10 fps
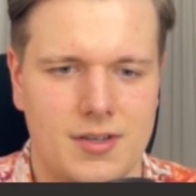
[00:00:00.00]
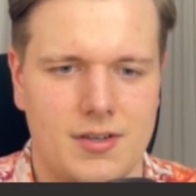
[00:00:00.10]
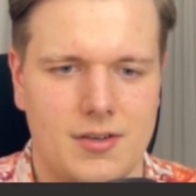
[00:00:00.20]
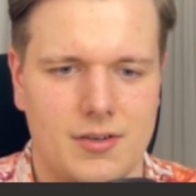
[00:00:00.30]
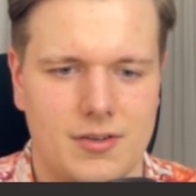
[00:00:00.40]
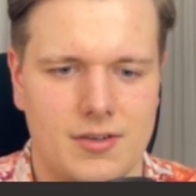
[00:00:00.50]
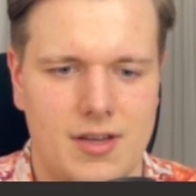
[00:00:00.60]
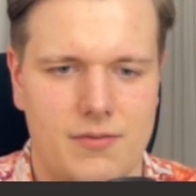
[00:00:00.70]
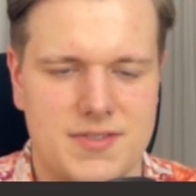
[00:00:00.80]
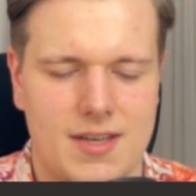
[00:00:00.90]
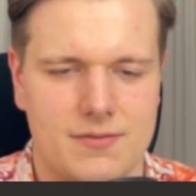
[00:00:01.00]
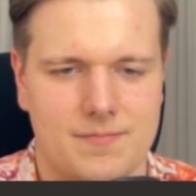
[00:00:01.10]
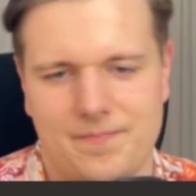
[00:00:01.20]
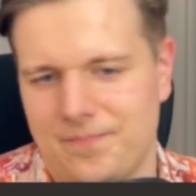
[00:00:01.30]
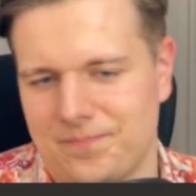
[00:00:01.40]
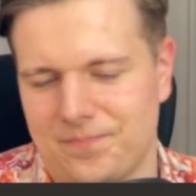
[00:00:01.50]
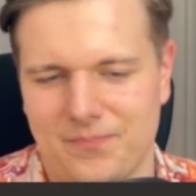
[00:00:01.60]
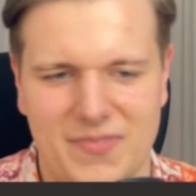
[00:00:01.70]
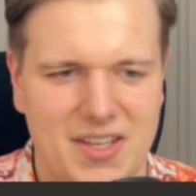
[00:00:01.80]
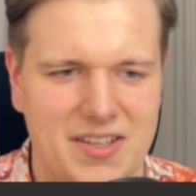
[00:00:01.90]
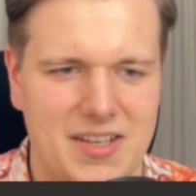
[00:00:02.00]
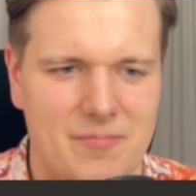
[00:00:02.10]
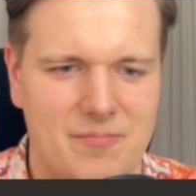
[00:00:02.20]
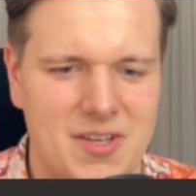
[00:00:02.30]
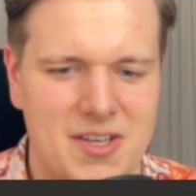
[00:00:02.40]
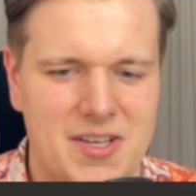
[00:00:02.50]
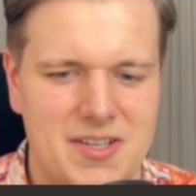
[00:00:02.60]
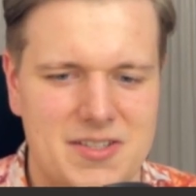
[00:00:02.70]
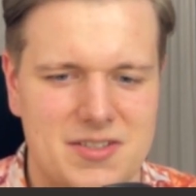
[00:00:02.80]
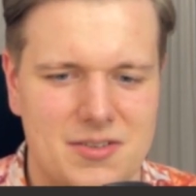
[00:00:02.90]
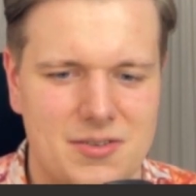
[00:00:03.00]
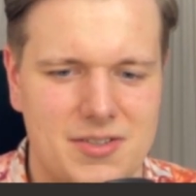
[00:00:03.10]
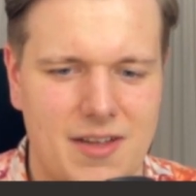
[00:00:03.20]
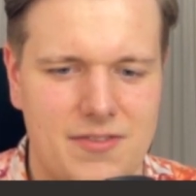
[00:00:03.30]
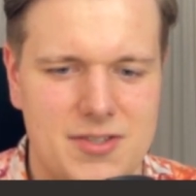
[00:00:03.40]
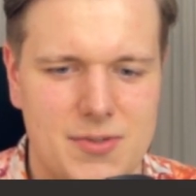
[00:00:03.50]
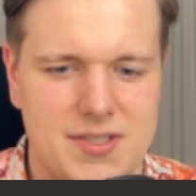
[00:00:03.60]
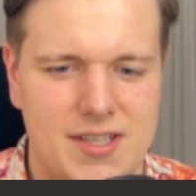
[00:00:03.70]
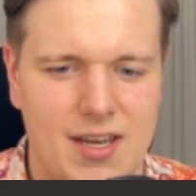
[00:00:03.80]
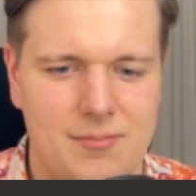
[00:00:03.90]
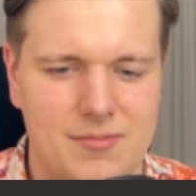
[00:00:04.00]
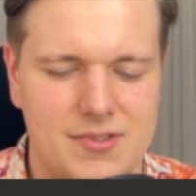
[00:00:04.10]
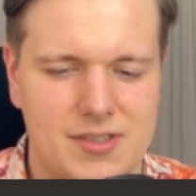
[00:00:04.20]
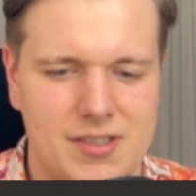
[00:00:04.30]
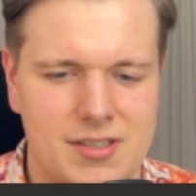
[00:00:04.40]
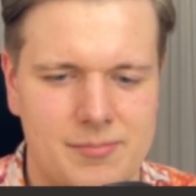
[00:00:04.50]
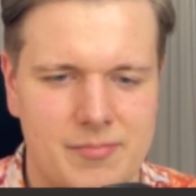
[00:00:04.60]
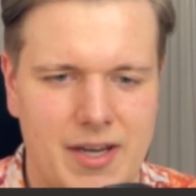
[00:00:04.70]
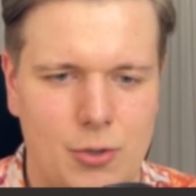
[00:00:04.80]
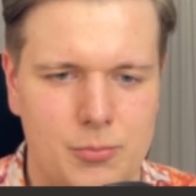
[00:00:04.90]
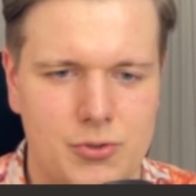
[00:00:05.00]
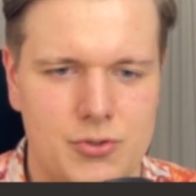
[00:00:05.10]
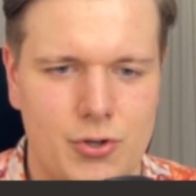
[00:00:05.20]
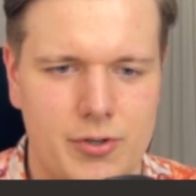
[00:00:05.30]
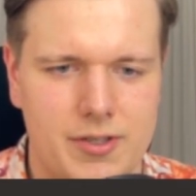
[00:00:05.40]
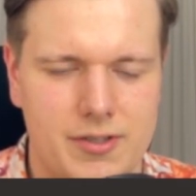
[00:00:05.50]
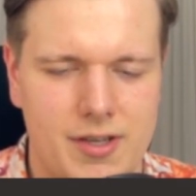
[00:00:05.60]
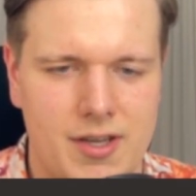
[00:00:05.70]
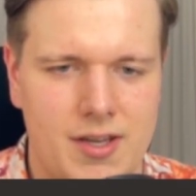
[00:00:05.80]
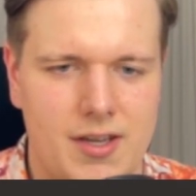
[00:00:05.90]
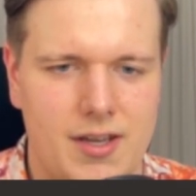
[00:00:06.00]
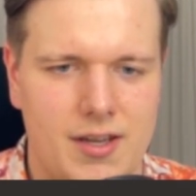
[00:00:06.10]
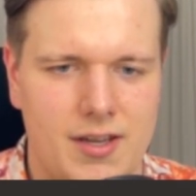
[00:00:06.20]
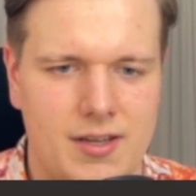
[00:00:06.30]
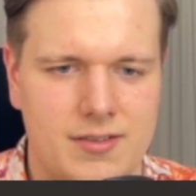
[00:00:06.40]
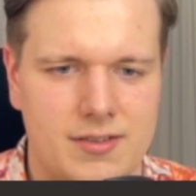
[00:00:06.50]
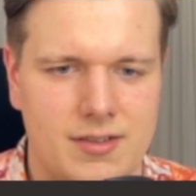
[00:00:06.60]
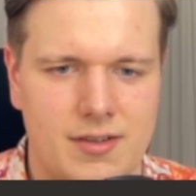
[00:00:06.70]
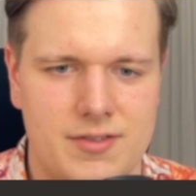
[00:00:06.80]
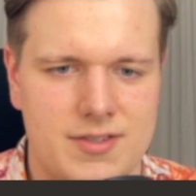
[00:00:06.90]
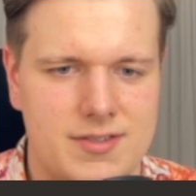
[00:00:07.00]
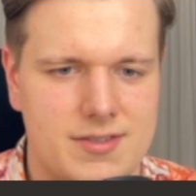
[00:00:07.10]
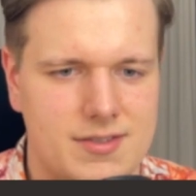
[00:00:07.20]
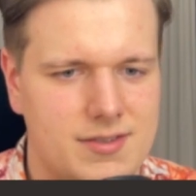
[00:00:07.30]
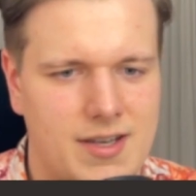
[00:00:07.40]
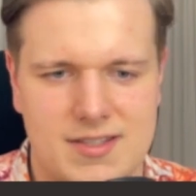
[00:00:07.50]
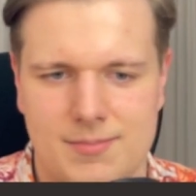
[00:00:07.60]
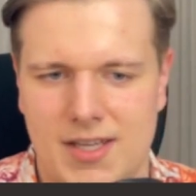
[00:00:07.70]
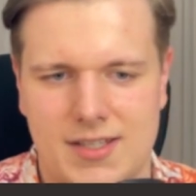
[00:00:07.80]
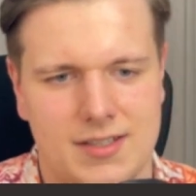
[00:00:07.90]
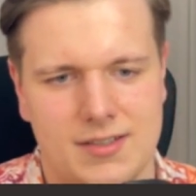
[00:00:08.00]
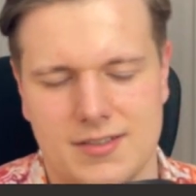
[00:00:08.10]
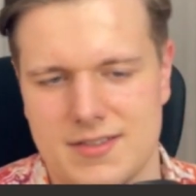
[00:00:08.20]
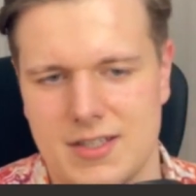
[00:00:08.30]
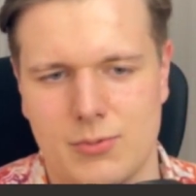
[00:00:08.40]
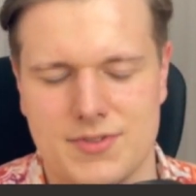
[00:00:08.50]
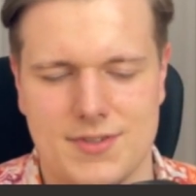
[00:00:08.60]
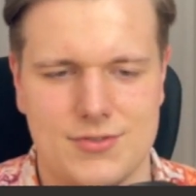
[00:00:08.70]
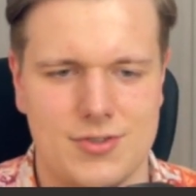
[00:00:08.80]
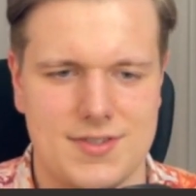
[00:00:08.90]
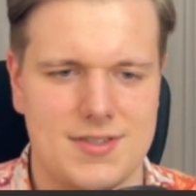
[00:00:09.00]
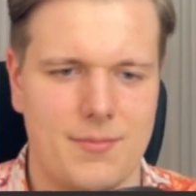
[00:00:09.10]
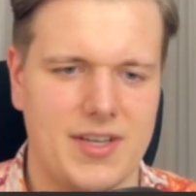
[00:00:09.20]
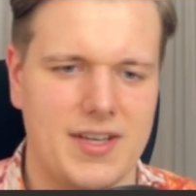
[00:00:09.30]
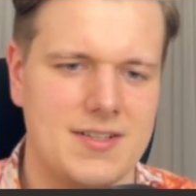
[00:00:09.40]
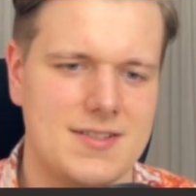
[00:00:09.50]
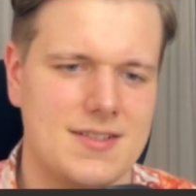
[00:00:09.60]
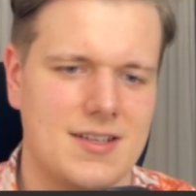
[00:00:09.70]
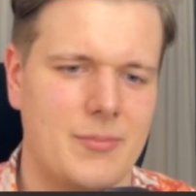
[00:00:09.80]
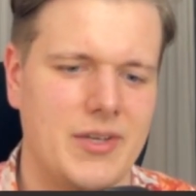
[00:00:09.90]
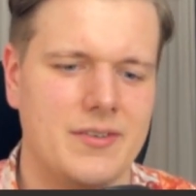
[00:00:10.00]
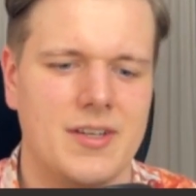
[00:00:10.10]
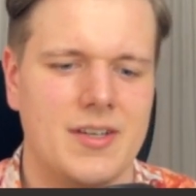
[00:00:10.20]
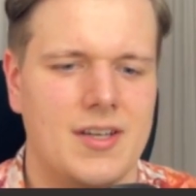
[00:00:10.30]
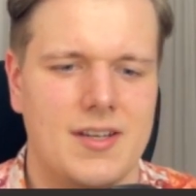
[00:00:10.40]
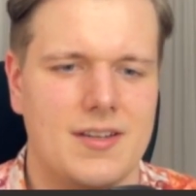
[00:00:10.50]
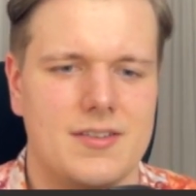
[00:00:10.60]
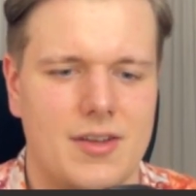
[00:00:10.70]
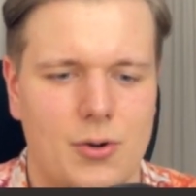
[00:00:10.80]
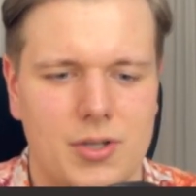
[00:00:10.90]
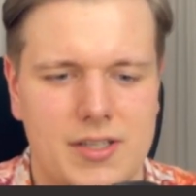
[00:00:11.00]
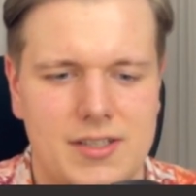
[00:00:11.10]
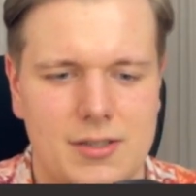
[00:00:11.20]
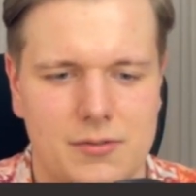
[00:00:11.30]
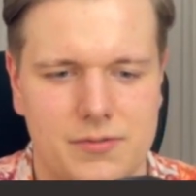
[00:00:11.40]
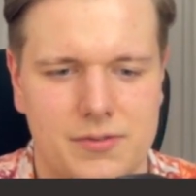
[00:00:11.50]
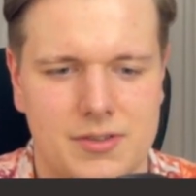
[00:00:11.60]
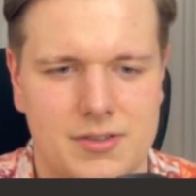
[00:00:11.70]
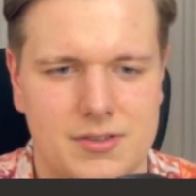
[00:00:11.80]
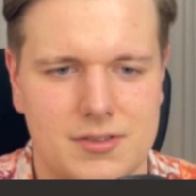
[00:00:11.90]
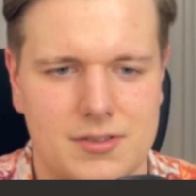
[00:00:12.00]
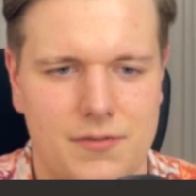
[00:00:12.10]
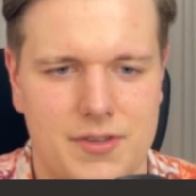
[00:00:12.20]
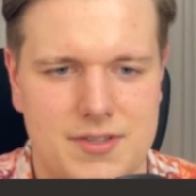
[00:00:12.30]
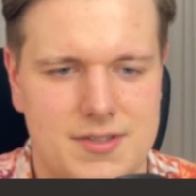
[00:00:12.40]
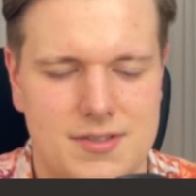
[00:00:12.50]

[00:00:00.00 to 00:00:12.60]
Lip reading: f7? Yeah. So yeah, this was the game. I hope you enjoyed it. And this nice mating sequence is just something else. I mean, the whole idea of this